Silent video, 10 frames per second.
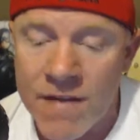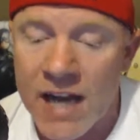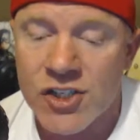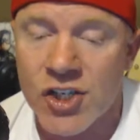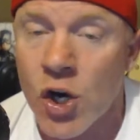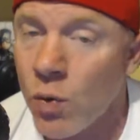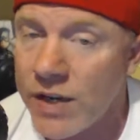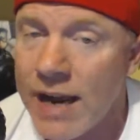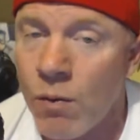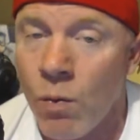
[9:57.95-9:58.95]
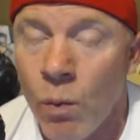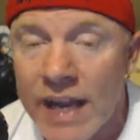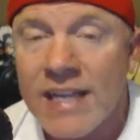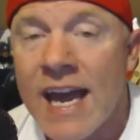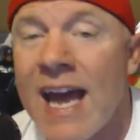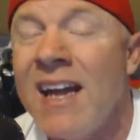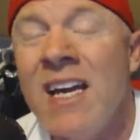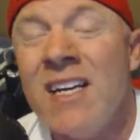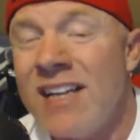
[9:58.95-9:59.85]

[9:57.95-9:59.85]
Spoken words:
Not sure yet, when yet.